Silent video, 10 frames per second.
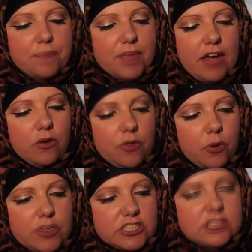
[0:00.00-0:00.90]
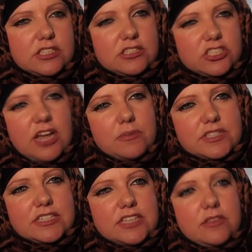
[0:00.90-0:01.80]
and all the questions that the Sheikh
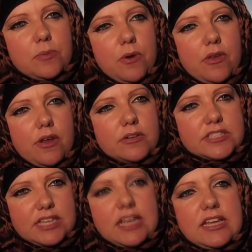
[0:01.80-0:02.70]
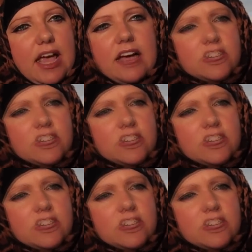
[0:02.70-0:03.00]
was asking the brother, I was thinking, yeah,